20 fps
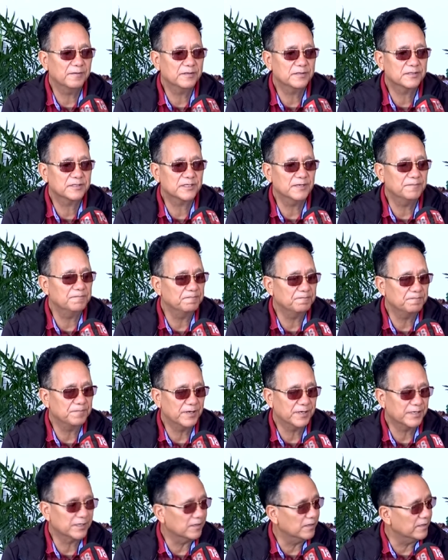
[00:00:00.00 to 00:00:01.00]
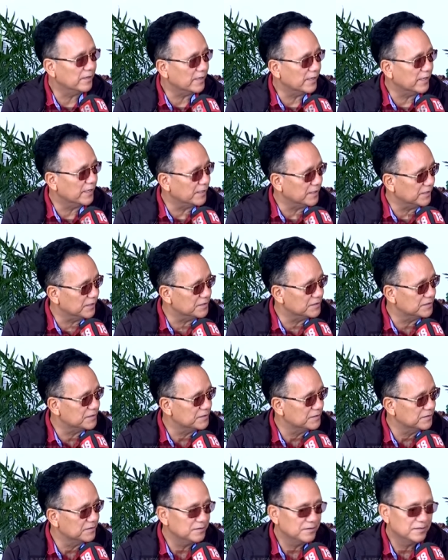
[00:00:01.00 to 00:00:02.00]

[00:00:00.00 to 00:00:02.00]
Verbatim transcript: some particular areas.